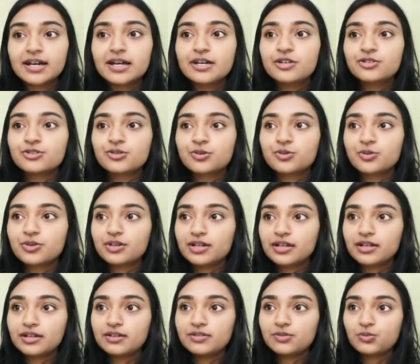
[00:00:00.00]
So
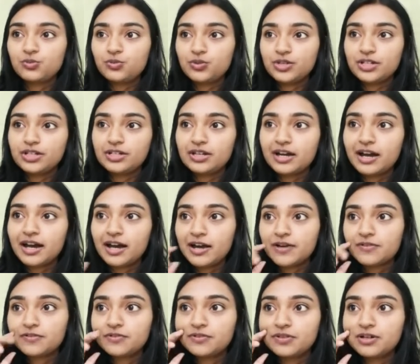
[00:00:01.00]
we
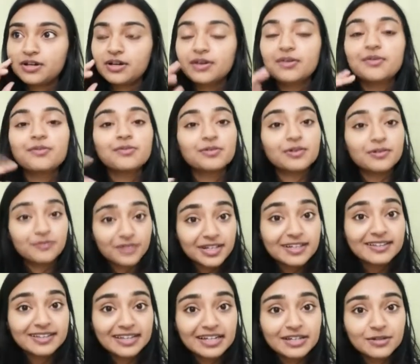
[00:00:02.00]

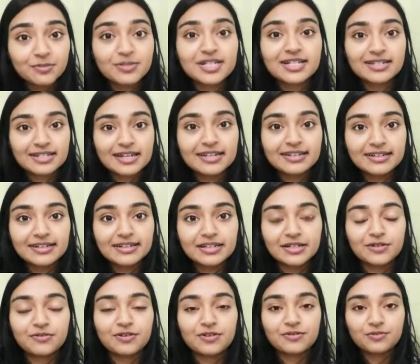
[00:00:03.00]
think mistakenly
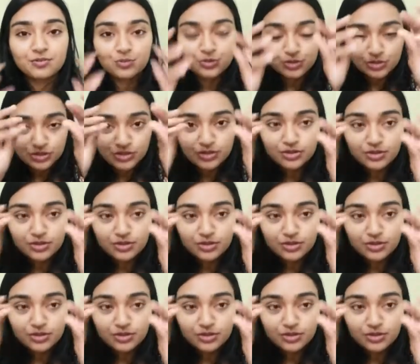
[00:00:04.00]
we've put